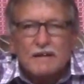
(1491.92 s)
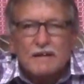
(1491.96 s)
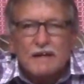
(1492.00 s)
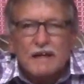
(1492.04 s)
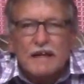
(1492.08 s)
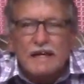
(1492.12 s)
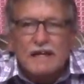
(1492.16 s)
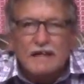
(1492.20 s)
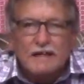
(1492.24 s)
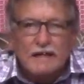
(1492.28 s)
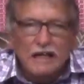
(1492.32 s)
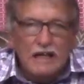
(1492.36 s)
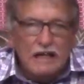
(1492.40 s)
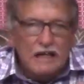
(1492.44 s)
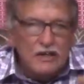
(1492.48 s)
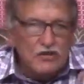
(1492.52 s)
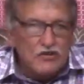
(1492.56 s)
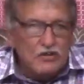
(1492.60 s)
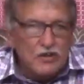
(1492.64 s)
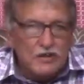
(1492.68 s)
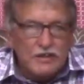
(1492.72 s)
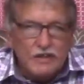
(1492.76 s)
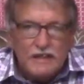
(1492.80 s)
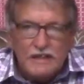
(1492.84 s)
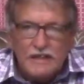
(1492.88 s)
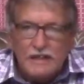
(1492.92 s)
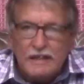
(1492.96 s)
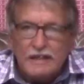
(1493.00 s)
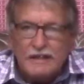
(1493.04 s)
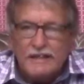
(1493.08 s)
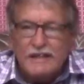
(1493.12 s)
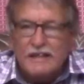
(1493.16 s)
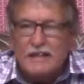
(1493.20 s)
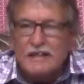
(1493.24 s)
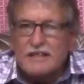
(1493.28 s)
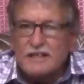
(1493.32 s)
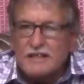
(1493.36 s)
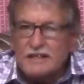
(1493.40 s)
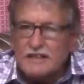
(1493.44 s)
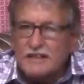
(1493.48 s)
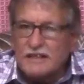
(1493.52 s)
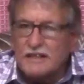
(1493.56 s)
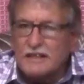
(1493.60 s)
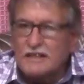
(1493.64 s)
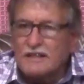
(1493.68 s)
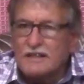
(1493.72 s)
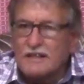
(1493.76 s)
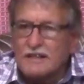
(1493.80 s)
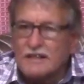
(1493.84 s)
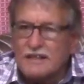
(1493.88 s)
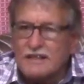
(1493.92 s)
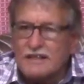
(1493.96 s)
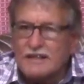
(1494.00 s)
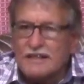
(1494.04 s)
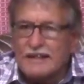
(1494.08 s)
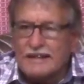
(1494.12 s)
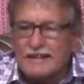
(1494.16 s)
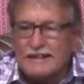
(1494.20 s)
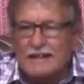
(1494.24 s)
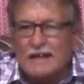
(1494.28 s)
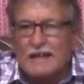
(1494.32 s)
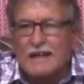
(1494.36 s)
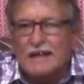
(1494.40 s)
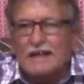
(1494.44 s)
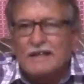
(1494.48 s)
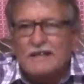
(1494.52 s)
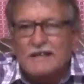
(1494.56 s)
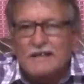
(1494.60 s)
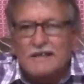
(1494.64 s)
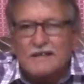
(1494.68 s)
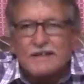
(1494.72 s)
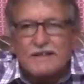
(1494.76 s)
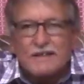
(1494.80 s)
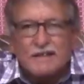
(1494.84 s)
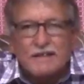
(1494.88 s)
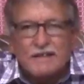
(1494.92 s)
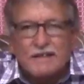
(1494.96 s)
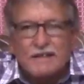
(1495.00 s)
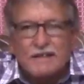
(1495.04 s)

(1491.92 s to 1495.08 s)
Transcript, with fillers: in engineering certain satellites?